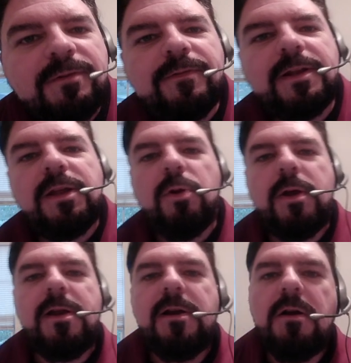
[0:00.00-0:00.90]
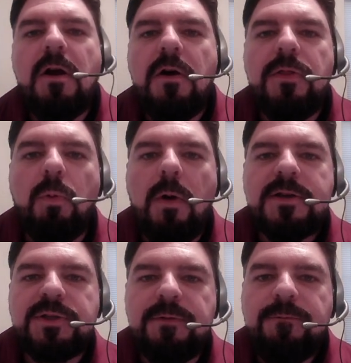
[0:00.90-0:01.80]
video here on the
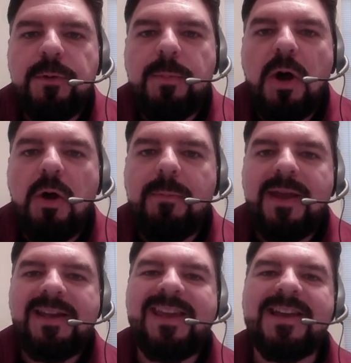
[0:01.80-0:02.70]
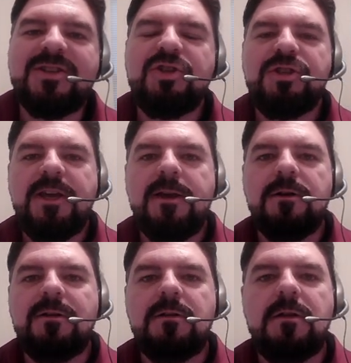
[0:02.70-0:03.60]
Washington Football Maniacs
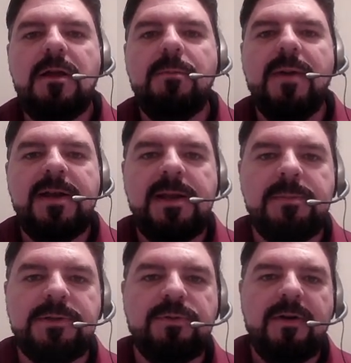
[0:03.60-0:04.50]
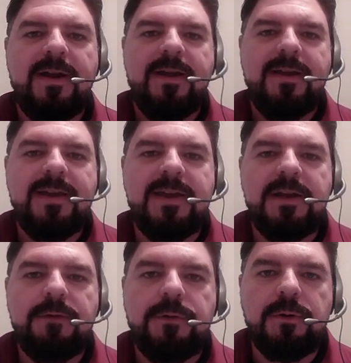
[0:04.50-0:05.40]
channel. My name is Greg, and
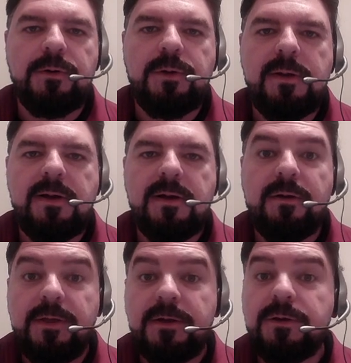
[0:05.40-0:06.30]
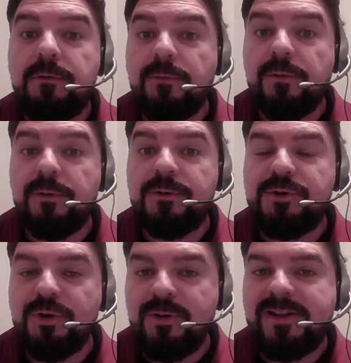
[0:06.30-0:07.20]
if you're new here, thank you for
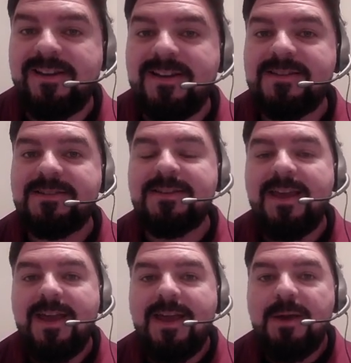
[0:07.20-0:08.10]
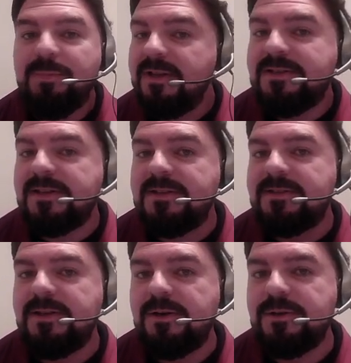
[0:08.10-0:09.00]
joining us. Please
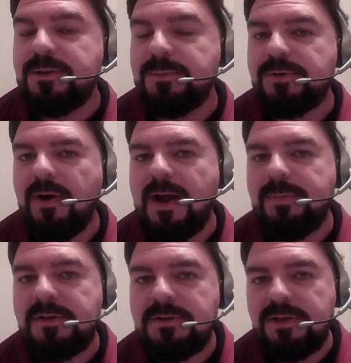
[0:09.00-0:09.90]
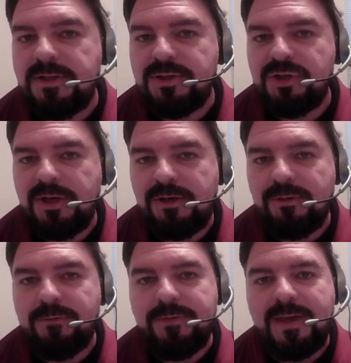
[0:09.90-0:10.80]
consider subscribing to this
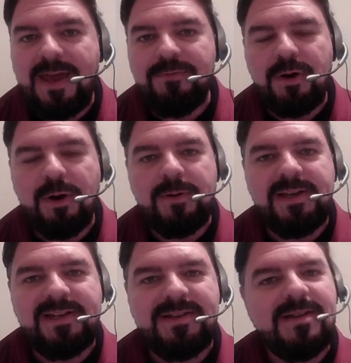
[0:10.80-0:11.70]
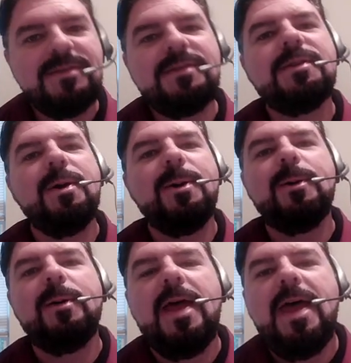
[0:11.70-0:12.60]
channel if you haven't already done
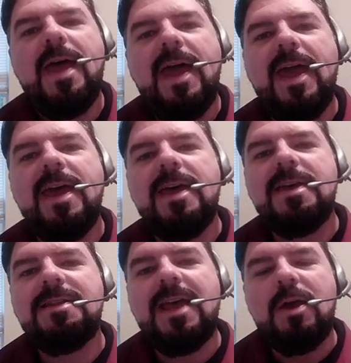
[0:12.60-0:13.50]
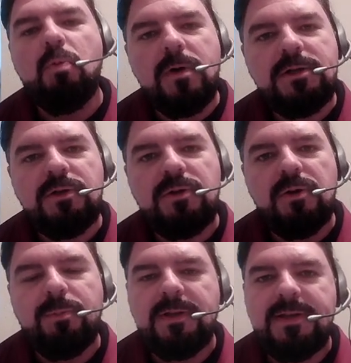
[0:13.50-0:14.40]
so. And when you
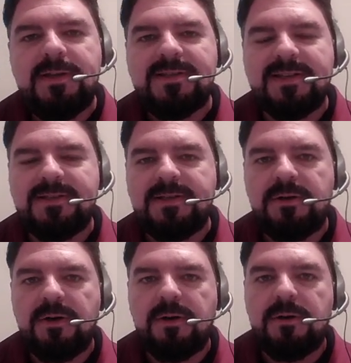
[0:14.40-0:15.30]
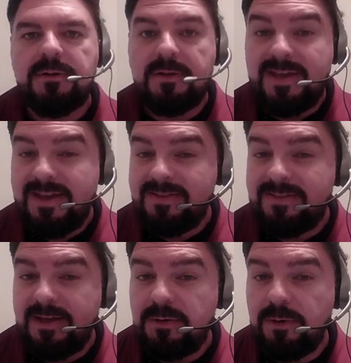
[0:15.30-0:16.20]
do, please consider hitting
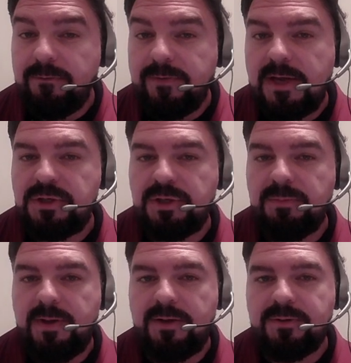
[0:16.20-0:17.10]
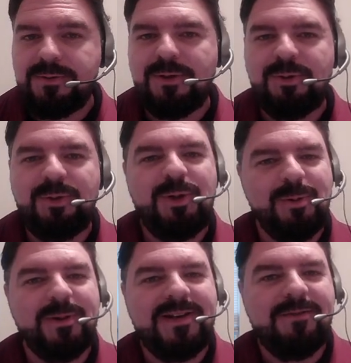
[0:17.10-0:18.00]
that notification bell so you
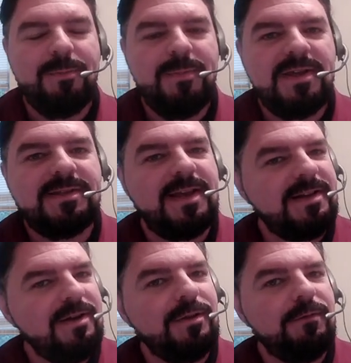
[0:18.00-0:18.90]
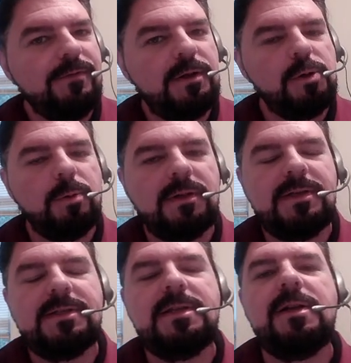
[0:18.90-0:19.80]
will never miss another video
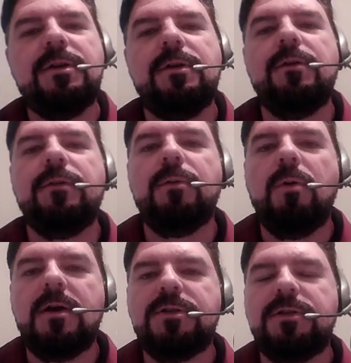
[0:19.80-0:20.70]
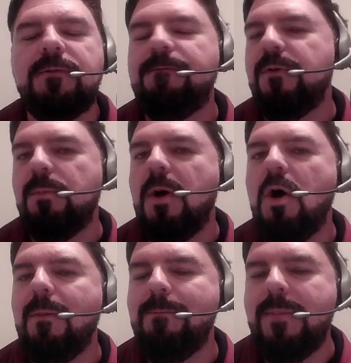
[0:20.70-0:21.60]
release here on the Washington
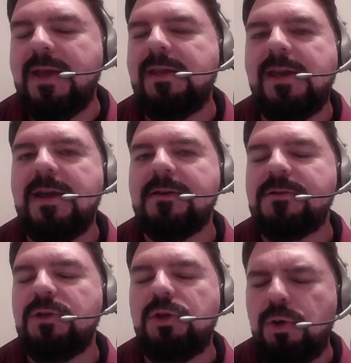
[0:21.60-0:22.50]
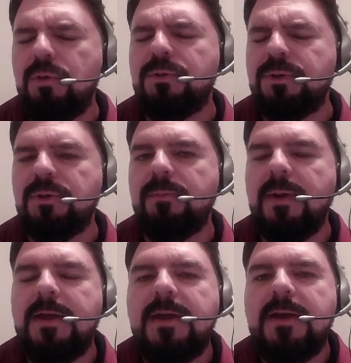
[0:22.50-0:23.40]
Football Maniacs YouTube
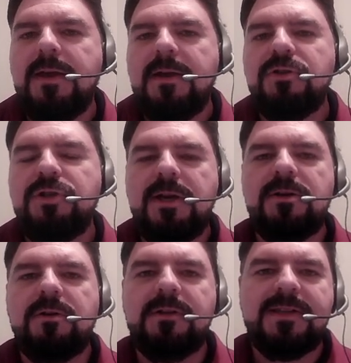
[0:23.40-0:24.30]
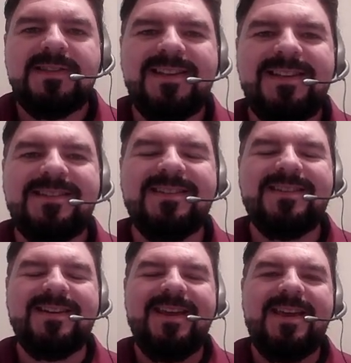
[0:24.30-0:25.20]
channel. Let's get into
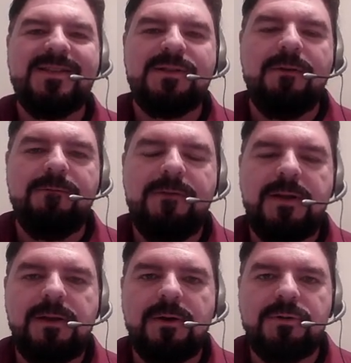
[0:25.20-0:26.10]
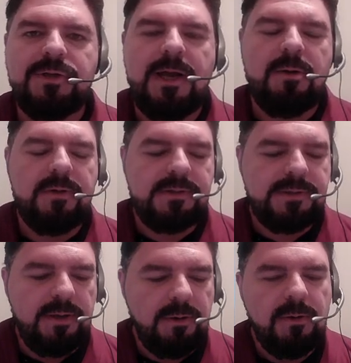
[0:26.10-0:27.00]
today's video, shall we?
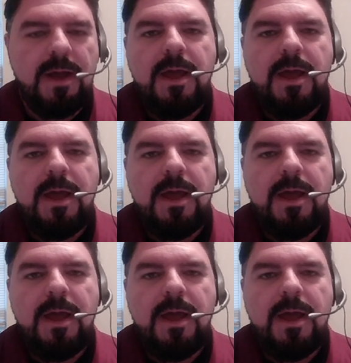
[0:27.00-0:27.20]
So,